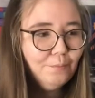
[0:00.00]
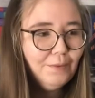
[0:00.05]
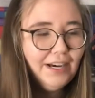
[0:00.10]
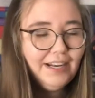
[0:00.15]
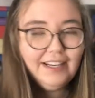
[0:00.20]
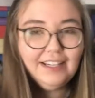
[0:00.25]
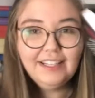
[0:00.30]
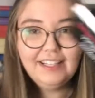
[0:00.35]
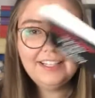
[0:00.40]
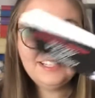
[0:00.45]

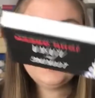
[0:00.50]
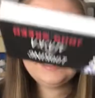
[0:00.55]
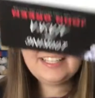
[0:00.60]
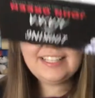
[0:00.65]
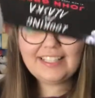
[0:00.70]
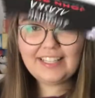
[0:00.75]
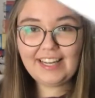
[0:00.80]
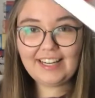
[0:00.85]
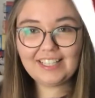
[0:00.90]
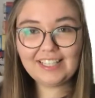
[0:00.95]
but
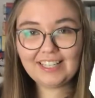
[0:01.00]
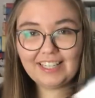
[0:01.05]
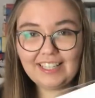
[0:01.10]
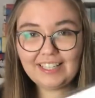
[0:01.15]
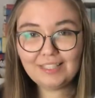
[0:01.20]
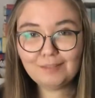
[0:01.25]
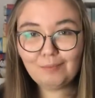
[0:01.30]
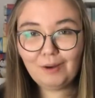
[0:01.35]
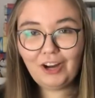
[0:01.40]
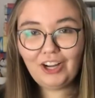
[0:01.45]
this is actually
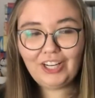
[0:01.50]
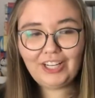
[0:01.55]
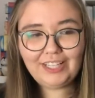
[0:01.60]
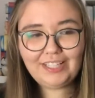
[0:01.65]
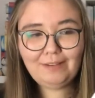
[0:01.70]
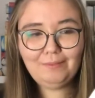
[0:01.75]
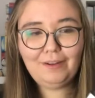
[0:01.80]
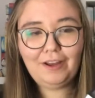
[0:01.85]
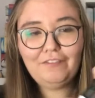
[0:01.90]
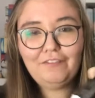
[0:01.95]
smaller
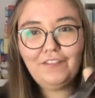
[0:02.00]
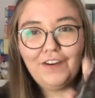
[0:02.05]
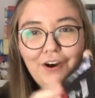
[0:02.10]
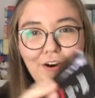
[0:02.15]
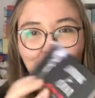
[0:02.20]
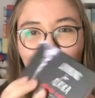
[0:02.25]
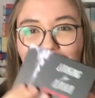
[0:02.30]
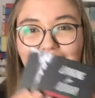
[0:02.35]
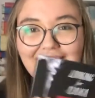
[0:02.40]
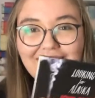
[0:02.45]
than my
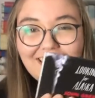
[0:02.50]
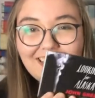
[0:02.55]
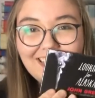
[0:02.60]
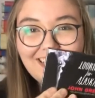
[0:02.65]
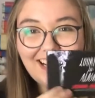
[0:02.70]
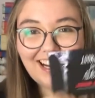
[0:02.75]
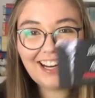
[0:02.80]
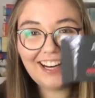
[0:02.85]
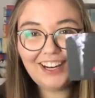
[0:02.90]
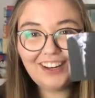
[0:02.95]
phone,
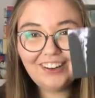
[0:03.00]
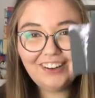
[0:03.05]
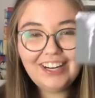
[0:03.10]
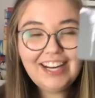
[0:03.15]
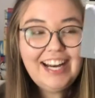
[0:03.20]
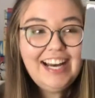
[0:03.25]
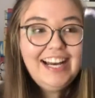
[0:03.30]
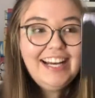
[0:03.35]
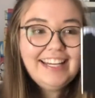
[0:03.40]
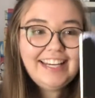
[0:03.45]
so
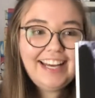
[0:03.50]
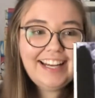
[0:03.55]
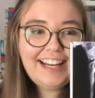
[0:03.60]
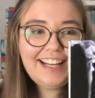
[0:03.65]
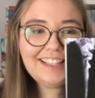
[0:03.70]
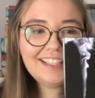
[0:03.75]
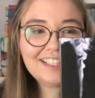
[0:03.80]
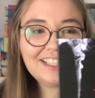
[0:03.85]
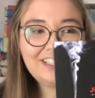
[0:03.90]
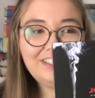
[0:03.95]
yeah,
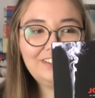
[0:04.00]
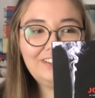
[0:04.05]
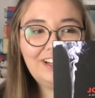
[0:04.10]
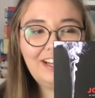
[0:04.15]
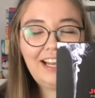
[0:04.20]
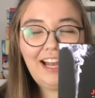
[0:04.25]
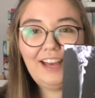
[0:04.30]
that's cool.